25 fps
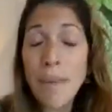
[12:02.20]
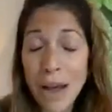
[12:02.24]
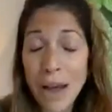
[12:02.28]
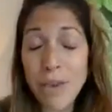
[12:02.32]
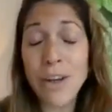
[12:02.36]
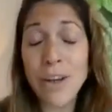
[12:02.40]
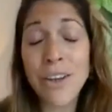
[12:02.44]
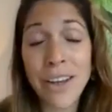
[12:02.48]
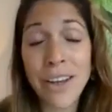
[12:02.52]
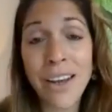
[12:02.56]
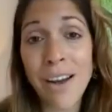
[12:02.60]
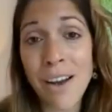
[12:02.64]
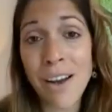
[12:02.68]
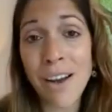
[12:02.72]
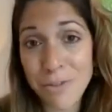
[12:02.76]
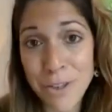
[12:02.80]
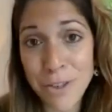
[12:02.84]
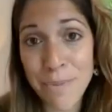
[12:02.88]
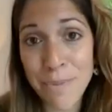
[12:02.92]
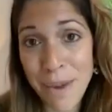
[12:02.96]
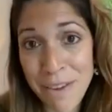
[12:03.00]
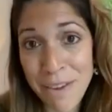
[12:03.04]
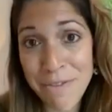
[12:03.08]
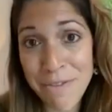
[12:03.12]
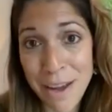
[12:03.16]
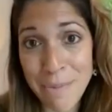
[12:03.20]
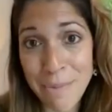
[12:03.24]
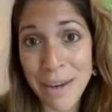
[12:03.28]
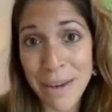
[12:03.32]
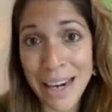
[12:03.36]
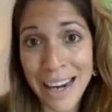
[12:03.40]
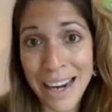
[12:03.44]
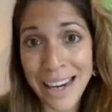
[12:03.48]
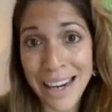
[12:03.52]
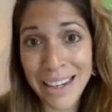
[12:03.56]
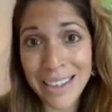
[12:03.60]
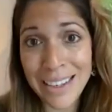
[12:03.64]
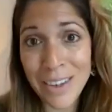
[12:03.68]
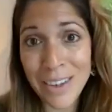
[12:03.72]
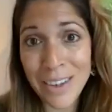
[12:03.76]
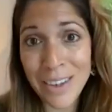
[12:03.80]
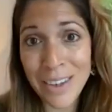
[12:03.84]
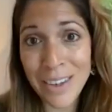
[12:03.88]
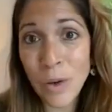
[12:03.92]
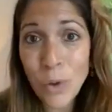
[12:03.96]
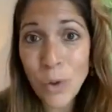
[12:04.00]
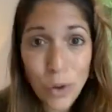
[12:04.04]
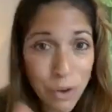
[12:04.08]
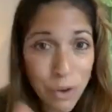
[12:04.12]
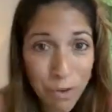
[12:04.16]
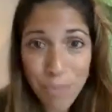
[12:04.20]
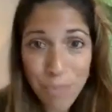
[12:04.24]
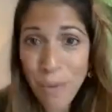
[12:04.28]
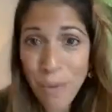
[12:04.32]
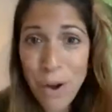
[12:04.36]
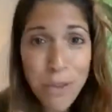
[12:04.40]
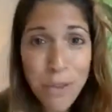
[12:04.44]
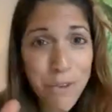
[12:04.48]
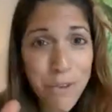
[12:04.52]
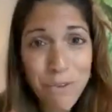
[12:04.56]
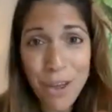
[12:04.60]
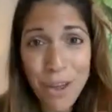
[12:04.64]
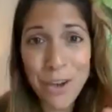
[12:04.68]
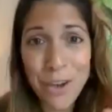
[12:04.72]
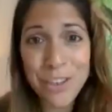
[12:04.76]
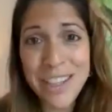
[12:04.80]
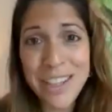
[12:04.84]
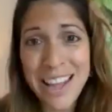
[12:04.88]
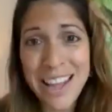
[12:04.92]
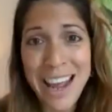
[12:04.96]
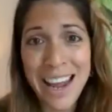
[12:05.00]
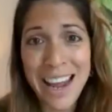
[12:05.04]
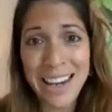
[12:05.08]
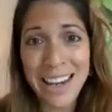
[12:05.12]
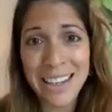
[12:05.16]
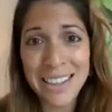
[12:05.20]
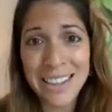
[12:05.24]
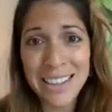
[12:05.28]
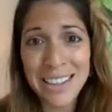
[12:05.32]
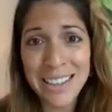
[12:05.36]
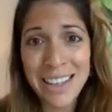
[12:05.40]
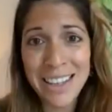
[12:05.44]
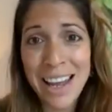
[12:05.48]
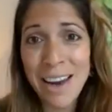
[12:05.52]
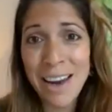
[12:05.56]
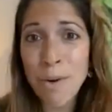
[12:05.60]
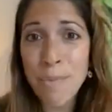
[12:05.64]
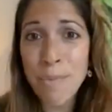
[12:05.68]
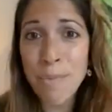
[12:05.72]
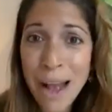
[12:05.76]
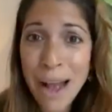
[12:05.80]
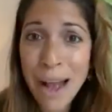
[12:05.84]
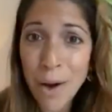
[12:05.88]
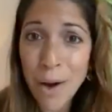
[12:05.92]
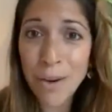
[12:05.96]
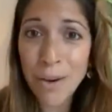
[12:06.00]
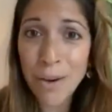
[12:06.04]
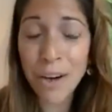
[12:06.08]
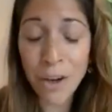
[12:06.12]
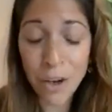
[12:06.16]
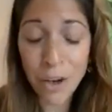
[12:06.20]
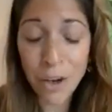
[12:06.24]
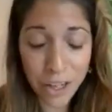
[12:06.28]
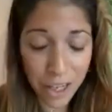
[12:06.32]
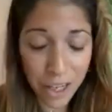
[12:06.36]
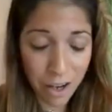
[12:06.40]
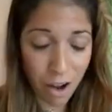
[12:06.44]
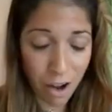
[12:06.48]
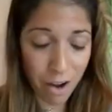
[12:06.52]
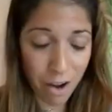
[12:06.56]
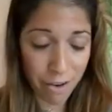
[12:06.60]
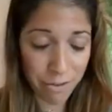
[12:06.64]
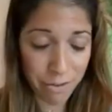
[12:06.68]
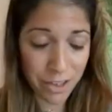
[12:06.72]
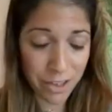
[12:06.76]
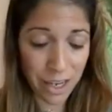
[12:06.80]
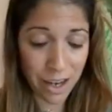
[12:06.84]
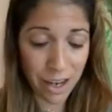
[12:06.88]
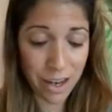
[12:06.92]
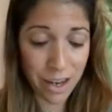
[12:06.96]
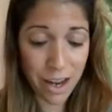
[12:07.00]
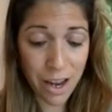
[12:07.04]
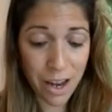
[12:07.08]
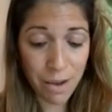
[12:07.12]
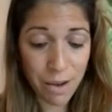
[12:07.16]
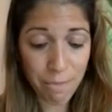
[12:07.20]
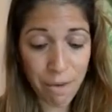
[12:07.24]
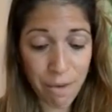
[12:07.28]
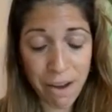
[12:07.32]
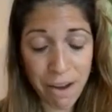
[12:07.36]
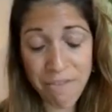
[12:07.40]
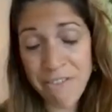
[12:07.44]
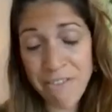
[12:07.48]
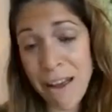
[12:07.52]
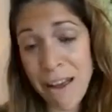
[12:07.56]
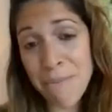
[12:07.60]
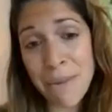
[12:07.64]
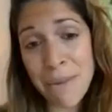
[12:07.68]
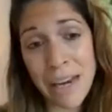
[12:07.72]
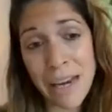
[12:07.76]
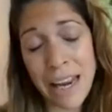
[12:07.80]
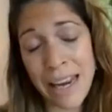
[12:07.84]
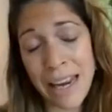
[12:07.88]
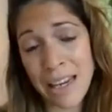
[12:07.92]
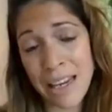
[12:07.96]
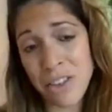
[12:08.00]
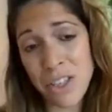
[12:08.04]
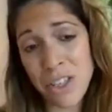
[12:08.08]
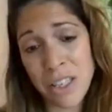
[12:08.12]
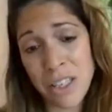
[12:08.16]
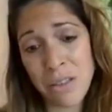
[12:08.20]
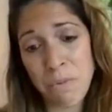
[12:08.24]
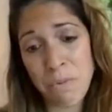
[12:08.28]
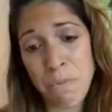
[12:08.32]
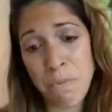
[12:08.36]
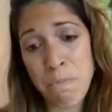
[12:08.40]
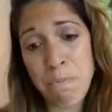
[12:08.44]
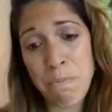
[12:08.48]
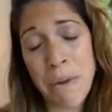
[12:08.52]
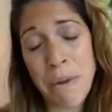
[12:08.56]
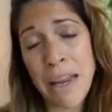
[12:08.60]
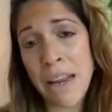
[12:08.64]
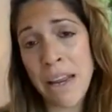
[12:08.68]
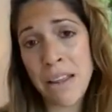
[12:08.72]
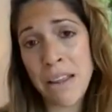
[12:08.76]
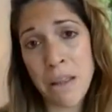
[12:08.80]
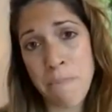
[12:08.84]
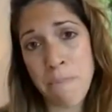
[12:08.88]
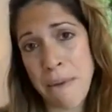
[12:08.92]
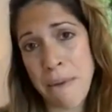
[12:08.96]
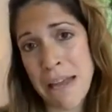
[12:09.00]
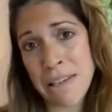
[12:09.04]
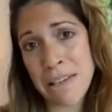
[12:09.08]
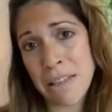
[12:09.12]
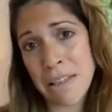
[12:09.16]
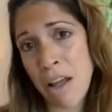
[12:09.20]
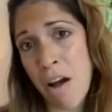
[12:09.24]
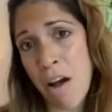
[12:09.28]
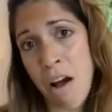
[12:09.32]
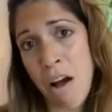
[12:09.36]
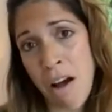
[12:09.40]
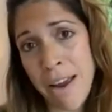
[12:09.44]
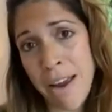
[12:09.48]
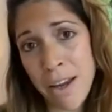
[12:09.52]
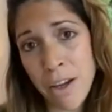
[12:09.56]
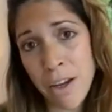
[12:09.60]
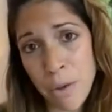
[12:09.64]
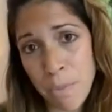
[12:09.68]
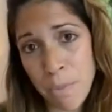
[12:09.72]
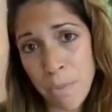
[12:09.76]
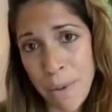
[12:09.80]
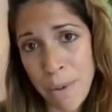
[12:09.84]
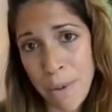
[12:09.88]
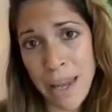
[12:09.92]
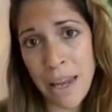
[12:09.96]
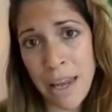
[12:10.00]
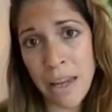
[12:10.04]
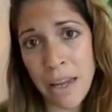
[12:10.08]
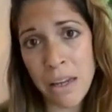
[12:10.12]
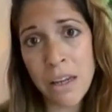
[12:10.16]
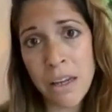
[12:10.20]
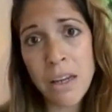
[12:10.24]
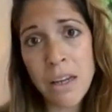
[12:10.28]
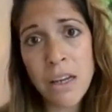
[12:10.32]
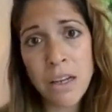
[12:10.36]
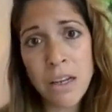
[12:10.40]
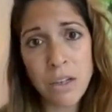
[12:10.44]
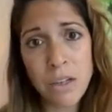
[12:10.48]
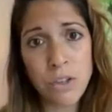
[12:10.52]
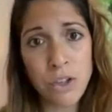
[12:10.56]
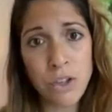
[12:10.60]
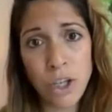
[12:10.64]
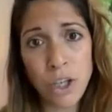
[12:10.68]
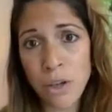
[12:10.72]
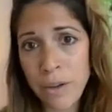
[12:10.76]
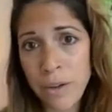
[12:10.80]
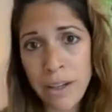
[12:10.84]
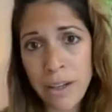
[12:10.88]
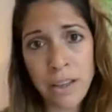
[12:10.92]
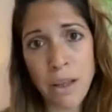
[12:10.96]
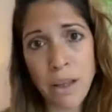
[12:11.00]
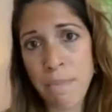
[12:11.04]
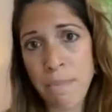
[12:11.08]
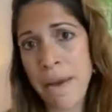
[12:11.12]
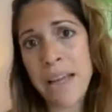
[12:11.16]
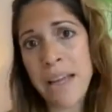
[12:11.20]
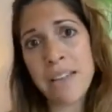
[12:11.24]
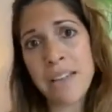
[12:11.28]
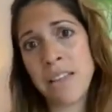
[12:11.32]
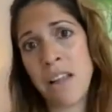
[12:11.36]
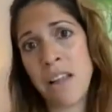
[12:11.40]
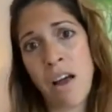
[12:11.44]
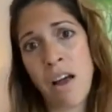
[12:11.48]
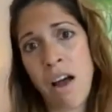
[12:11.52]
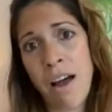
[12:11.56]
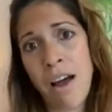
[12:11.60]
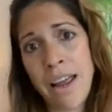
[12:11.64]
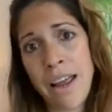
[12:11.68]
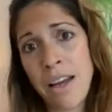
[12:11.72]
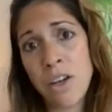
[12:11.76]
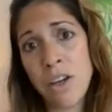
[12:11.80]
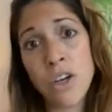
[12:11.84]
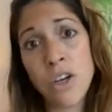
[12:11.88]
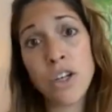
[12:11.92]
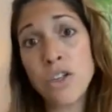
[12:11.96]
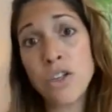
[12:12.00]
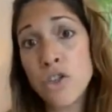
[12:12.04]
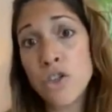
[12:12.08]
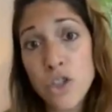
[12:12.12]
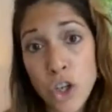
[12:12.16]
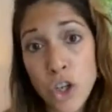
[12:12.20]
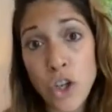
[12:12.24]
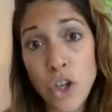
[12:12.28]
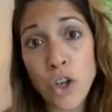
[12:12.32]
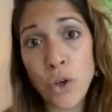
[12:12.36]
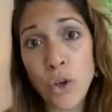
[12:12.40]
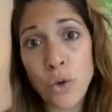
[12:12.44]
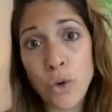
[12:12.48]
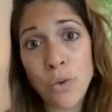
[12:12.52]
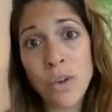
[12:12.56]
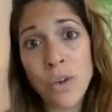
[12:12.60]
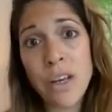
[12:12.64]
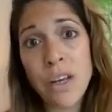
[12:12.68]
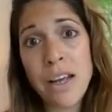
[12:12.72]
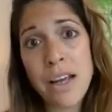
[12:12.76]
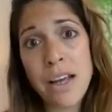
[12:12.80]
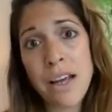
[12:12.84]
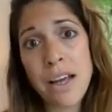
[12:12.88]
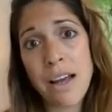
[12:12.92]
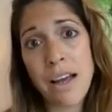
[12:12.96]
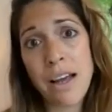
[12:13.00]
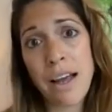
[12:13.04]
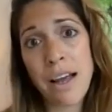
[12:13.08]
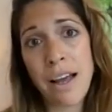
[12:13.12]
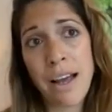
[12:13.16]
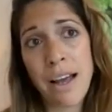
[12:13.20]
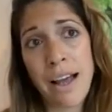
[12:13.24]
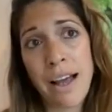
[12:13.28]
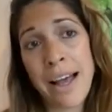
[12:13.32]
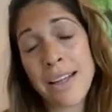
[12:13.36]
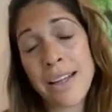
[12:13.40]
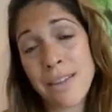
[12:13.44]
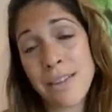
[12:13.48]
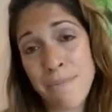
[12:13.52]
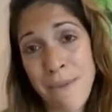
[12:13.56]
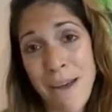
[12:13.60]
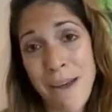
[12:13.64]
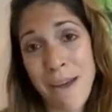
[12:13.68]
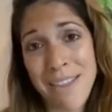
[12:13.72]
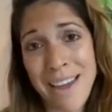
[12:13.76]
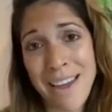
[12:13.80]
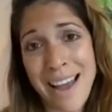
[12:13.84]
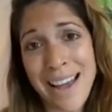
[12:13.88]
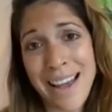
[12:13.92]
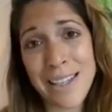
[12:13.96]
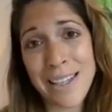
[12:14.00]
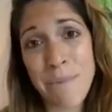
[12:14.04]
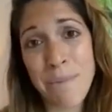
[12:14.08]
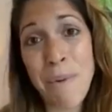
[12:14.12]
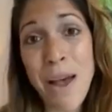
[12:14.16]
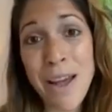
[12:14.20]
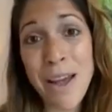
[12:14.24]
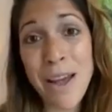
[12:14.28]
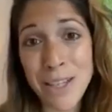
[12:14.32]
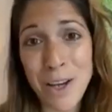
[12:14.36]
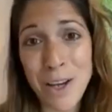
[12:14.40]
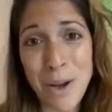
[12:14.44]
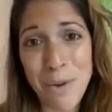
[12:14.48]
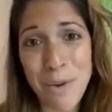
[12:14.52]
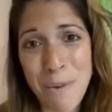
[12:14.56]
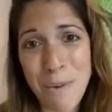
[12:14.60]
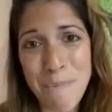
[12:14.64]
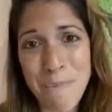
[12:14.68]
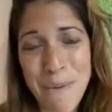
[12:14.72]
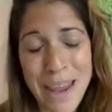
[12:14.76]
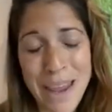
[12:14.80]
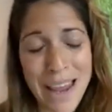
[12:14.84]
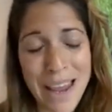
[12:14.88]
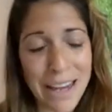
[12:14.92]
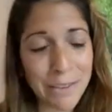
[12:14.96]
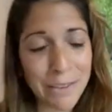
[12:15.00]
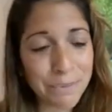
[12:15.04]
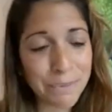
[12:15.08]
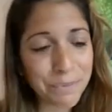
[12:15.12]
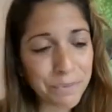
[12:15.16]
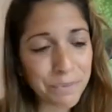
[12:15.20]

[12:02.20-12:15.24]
looking after my family. Both of those things, they're about looking after my family and just being the best that I could be, doing the best that I could do as a mother, as a human being.